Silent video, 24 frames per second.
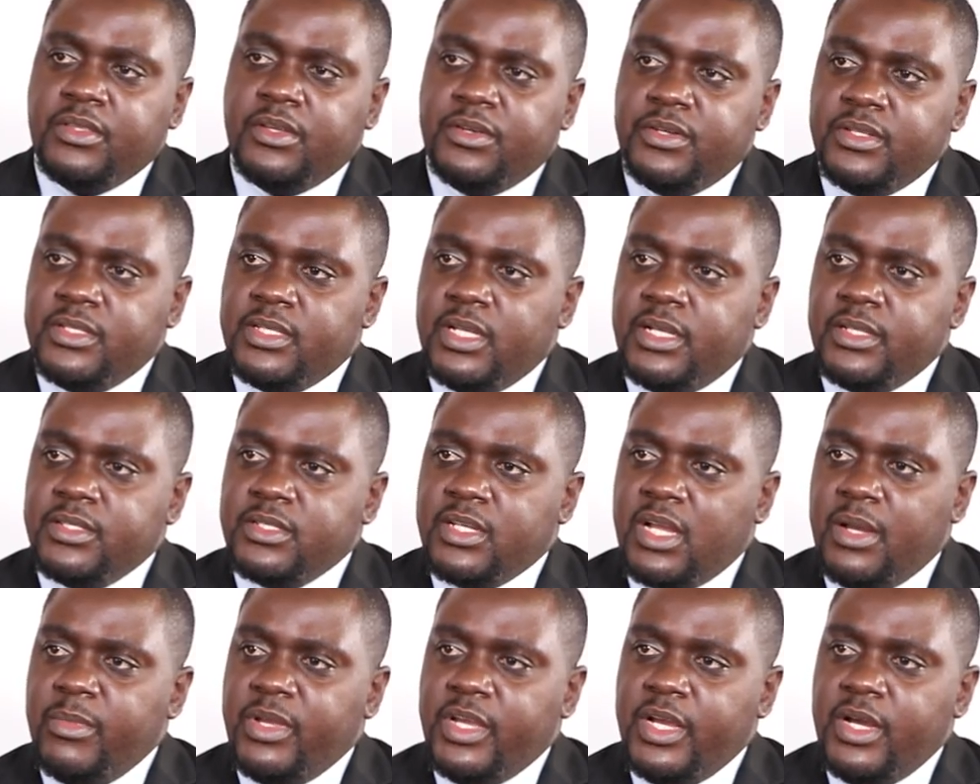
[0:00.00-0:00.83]
the results
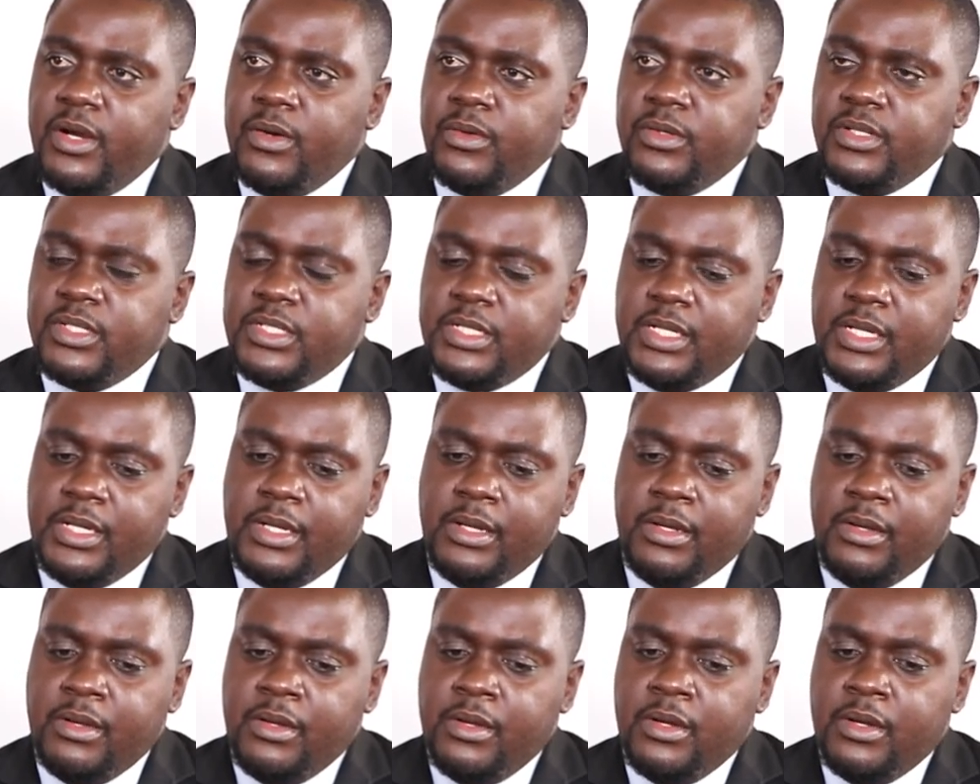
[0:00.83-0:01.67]
coming out,
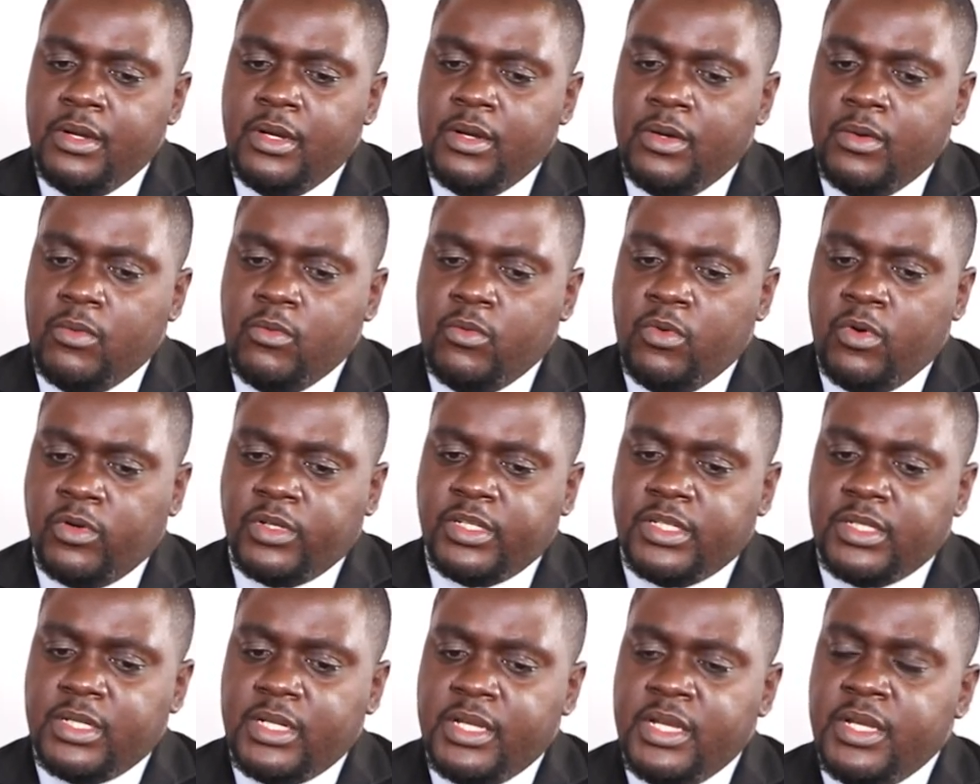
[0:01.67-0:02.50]

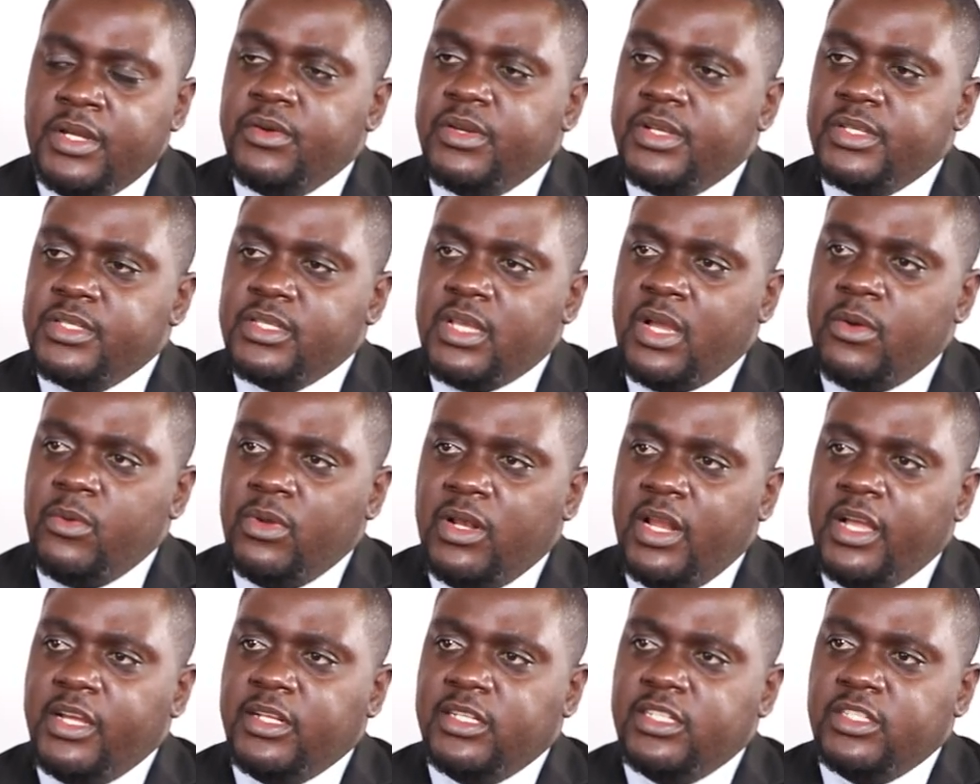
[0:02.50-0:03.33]
what areas are we
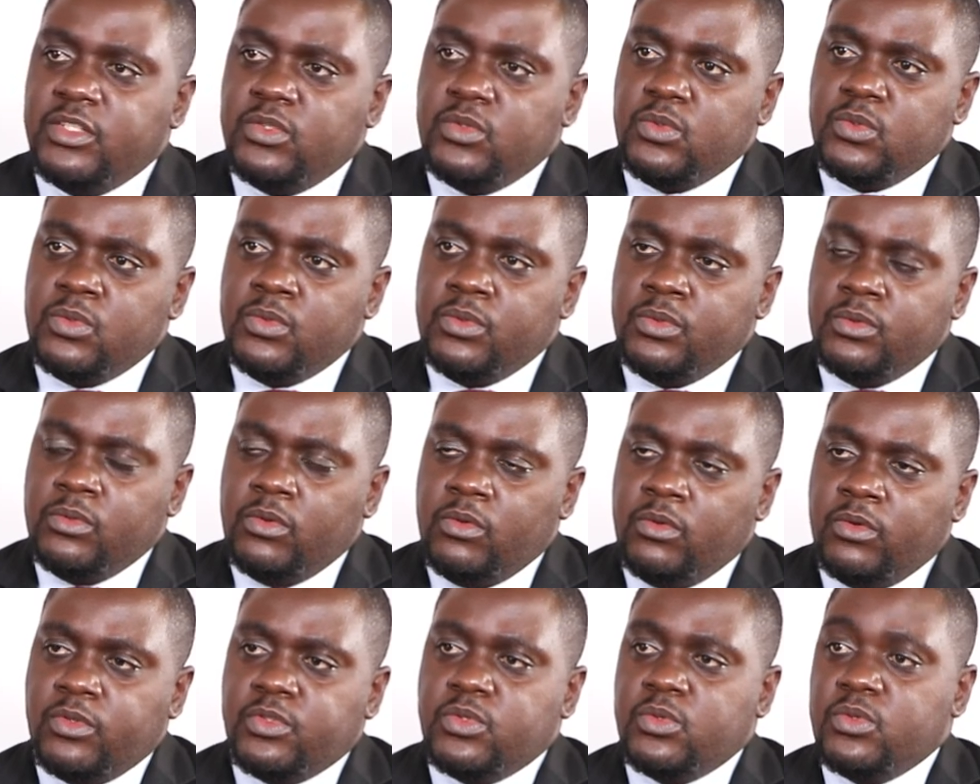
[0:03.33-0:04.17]
likely to
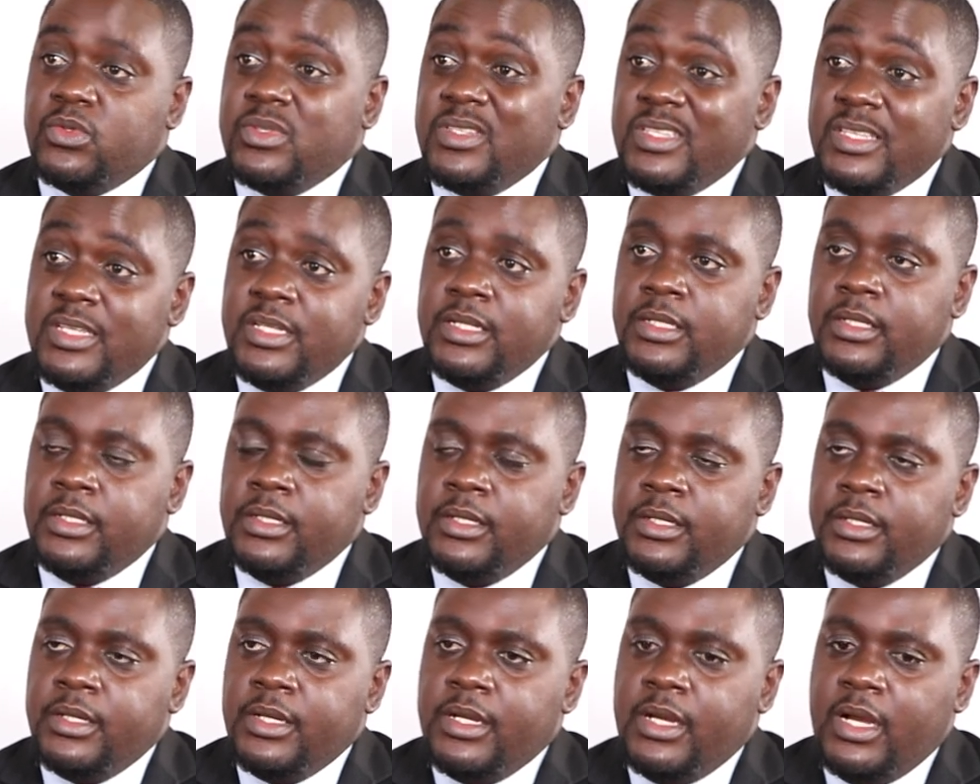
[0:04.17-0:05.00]
also see
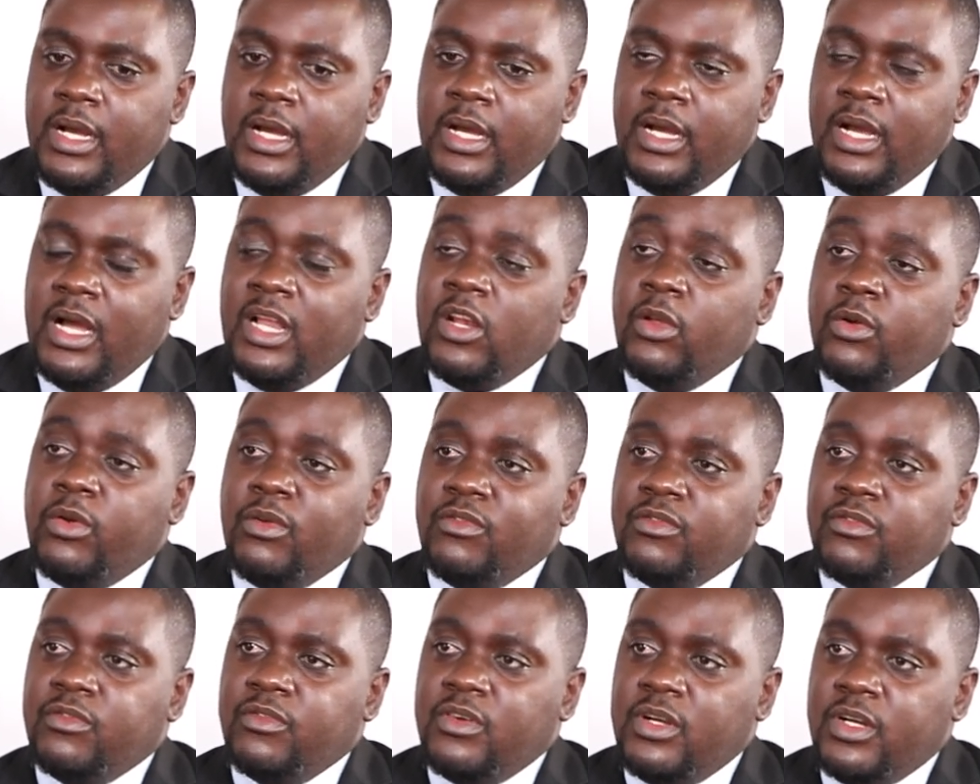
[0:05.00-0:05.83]
a lot
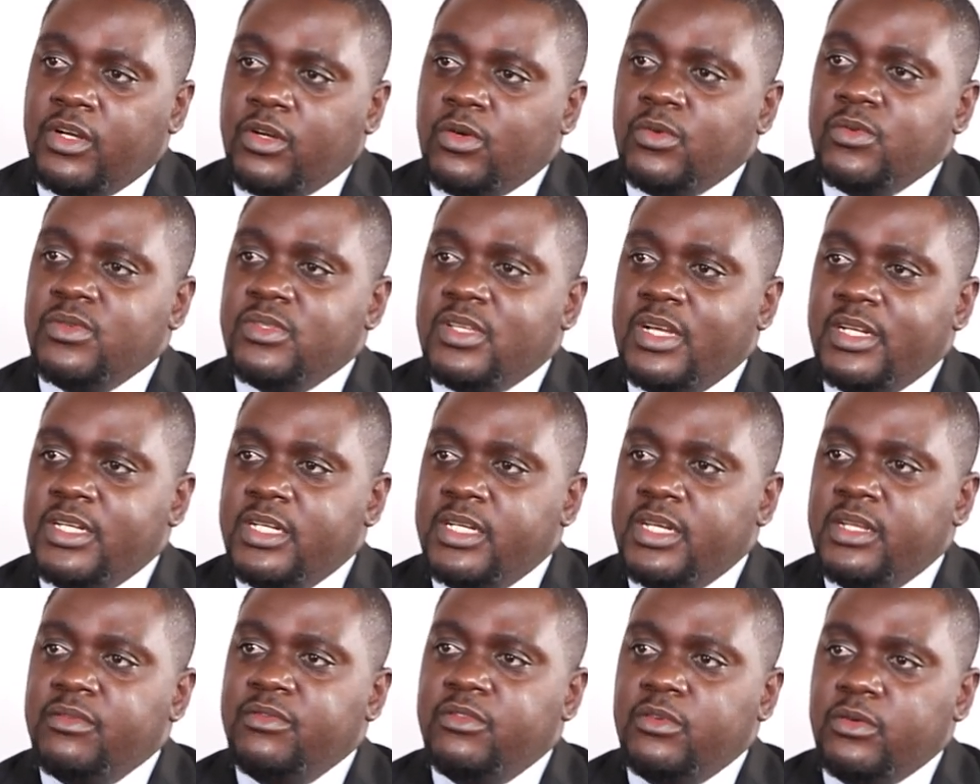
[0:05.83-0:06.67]
of
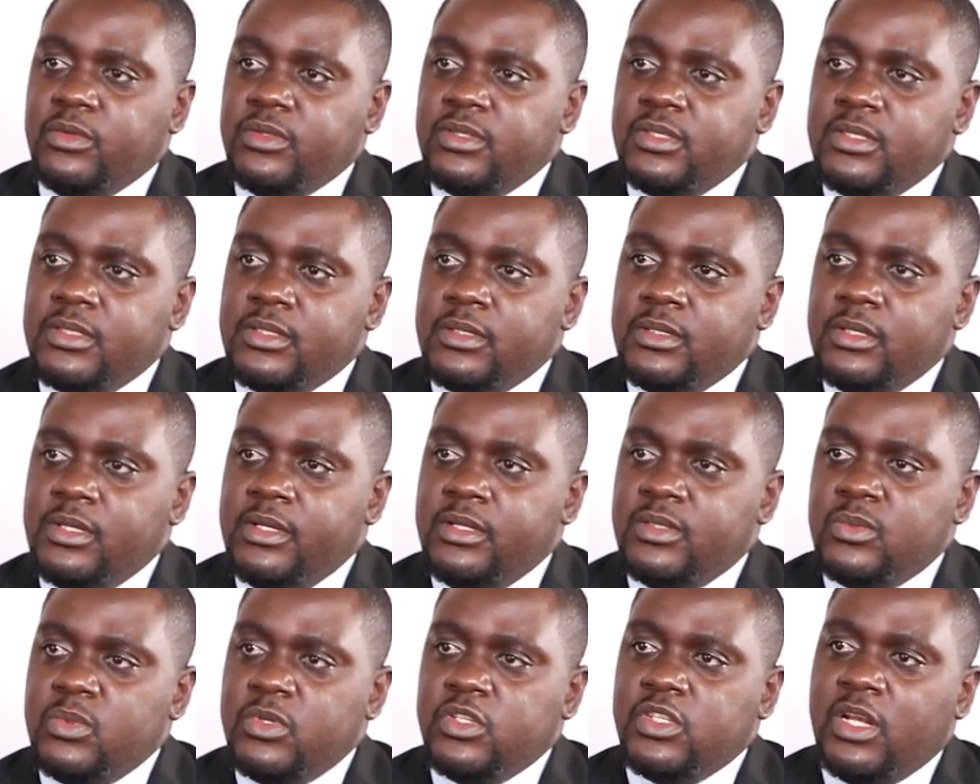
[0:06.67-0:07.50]
concerted efforts,
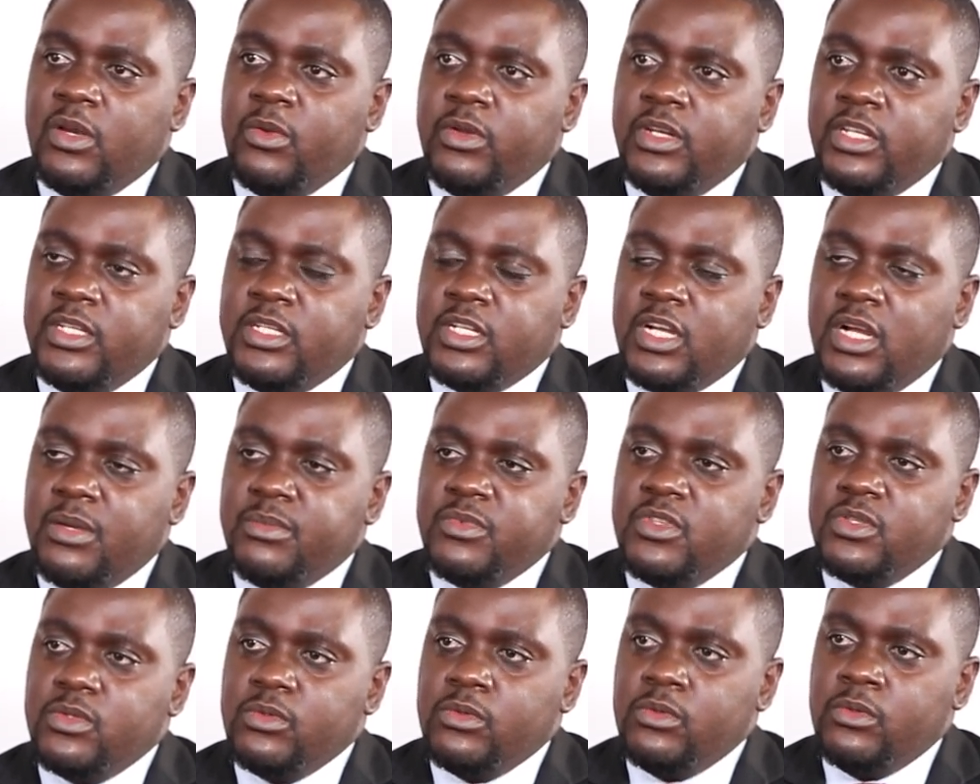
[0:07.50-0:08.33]
especially when it
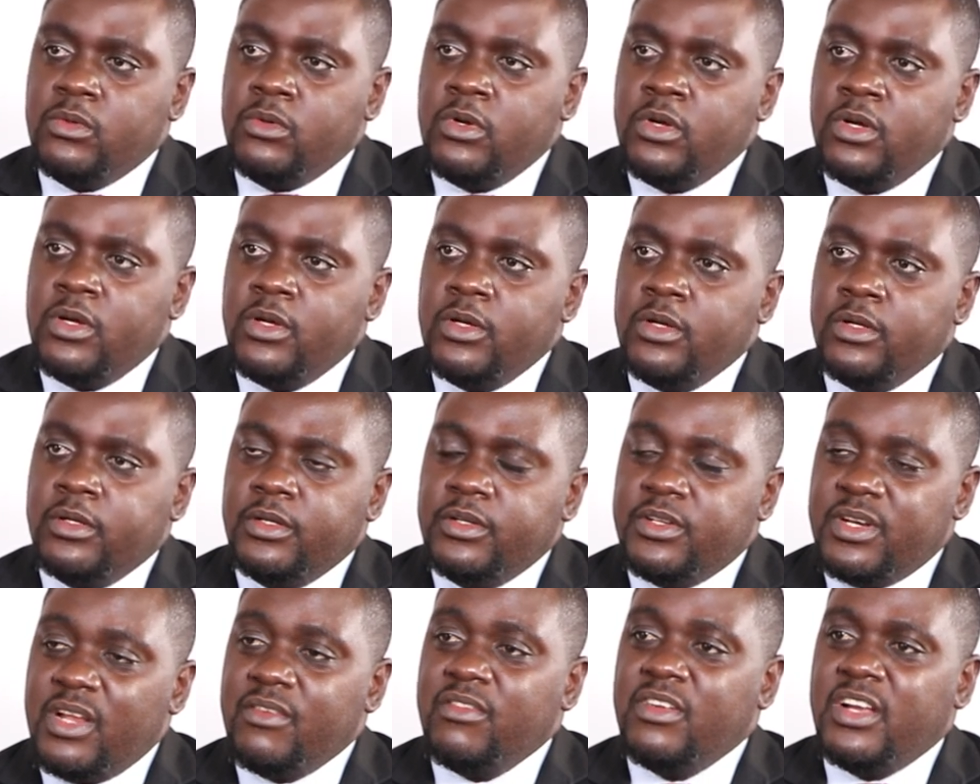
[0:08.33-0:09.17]
comes to
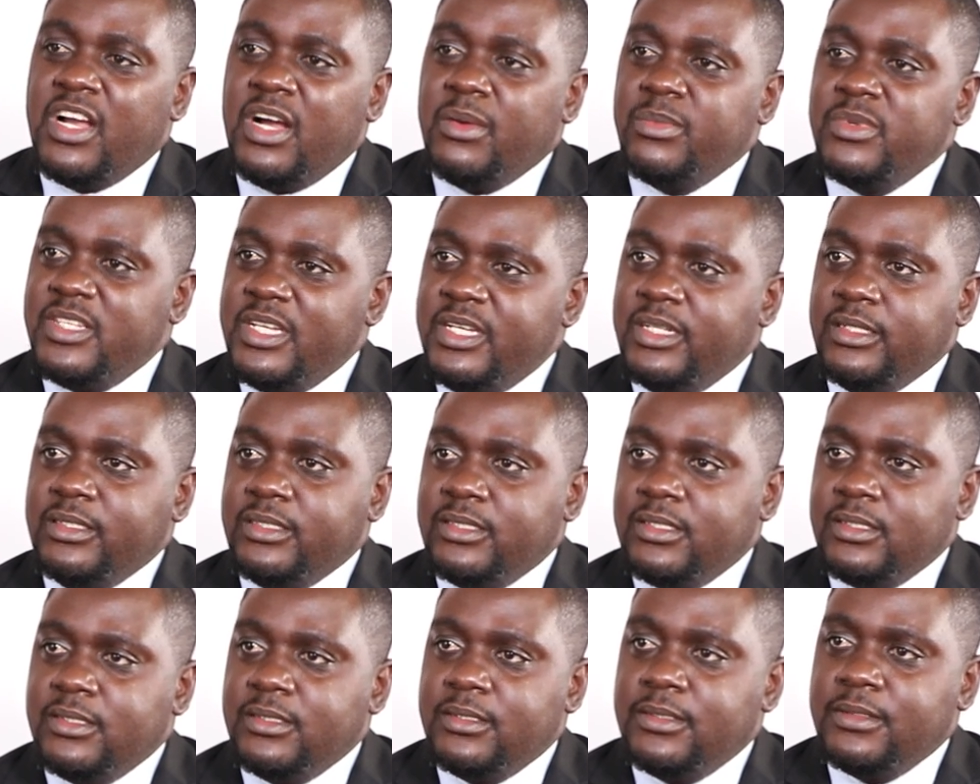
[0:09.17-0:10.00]
driving up
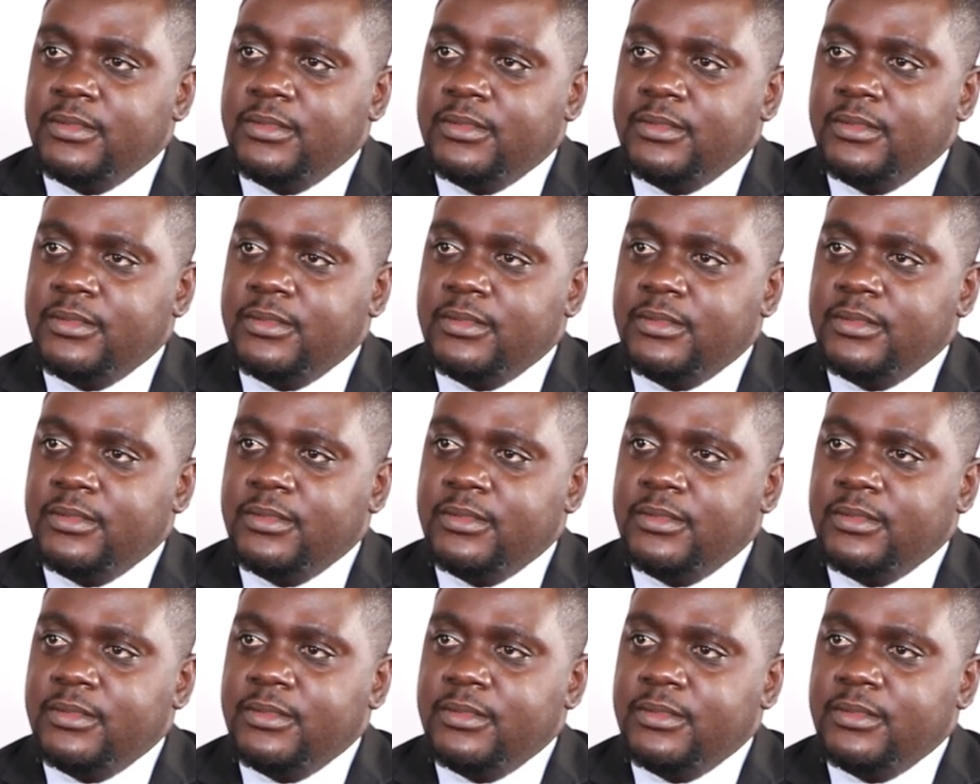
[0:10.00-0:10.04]
sales?